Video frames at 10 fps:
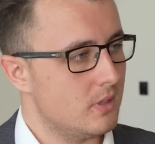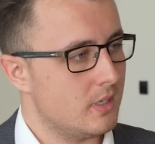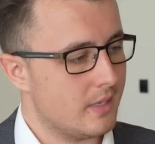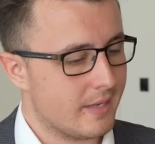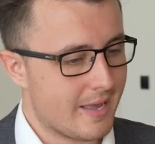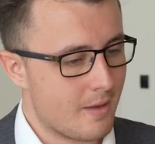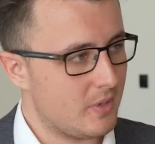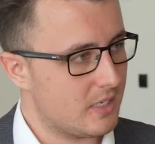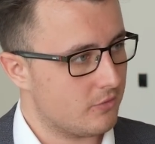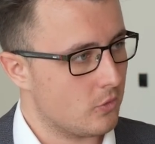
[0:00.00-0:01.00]
It, it, can
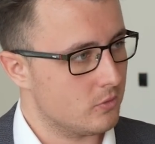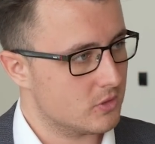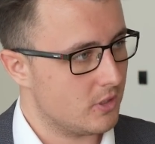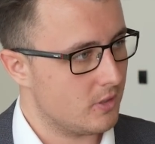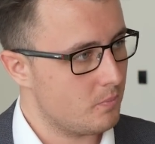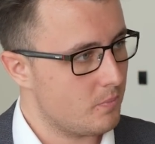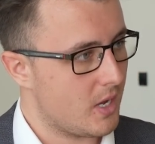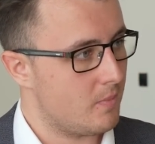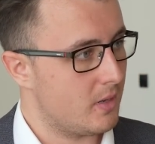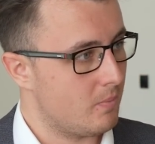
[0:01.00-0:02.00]
be difficult to
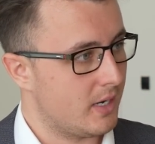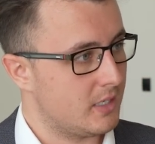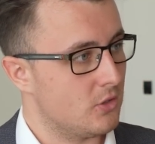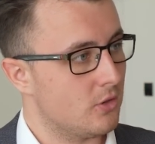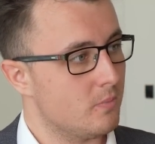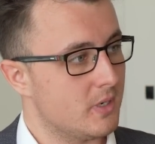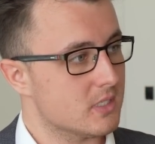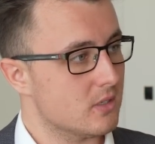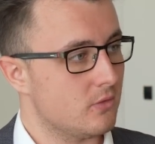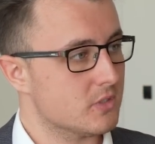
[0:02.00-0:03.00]
permit a mine in Europe, but
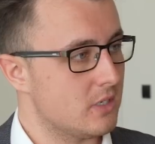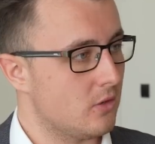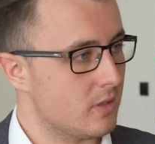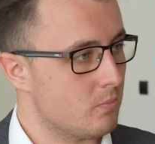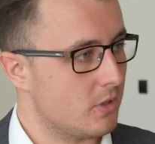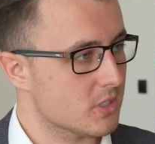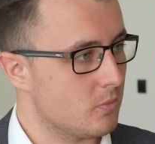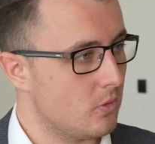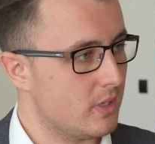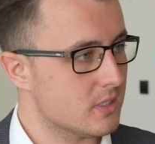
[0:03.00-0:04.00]
it's obviously not impossible.